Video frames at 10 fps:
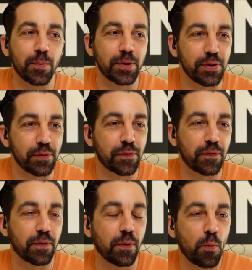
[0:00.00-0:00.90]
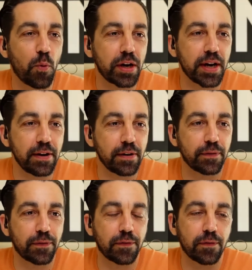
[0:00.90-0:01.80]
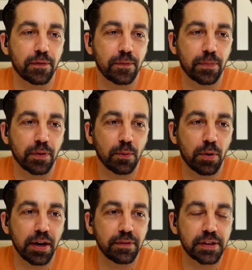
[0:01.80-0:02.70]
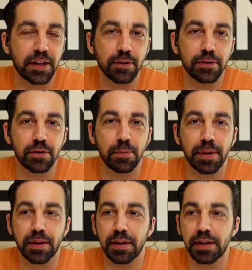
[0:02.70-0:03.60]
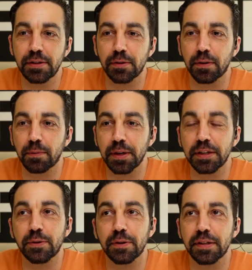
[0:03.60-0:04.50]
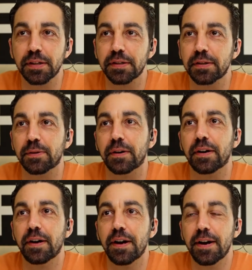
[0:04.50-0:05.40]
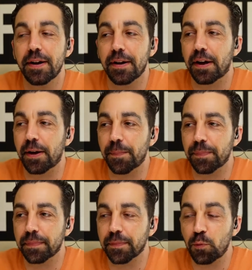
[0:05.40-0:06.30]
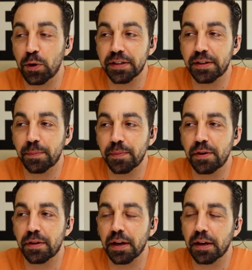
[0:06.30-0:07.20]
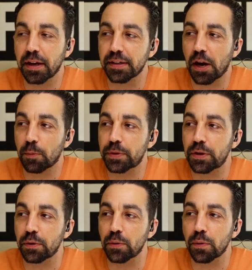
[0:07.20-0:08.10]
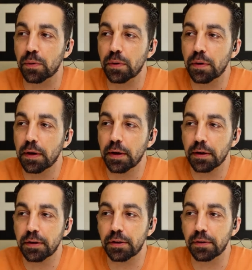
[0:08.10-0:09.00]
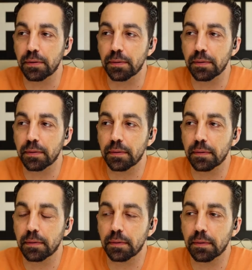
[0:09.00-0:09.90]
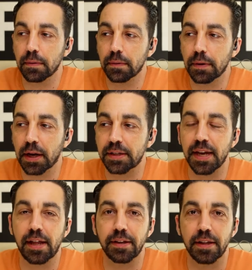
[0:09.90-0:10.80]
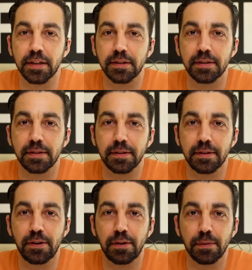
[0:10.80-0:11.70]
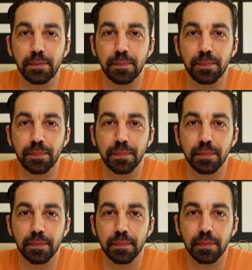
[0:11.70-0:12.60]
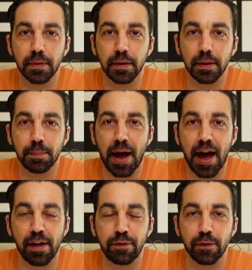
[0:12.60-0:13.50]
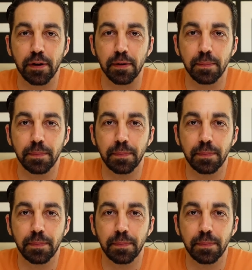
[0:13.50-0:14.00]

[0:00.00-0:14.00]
Do you what kind of skills or abilities or resources or wisdom do you think has helped you to excel in this new path for you?